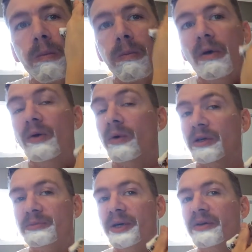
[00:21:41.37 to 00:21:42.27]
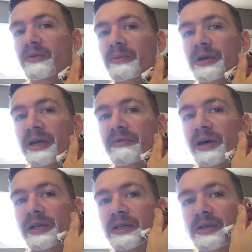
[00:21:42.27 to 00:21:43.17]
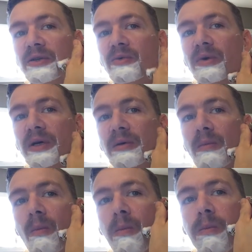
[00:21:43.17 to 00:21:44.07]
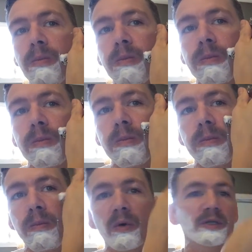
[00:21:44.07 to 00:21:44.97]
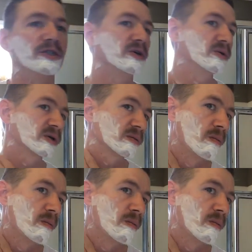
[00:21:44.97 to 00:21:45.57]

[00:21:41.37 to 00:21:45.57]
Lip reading: It works better for me if I just do one stroke.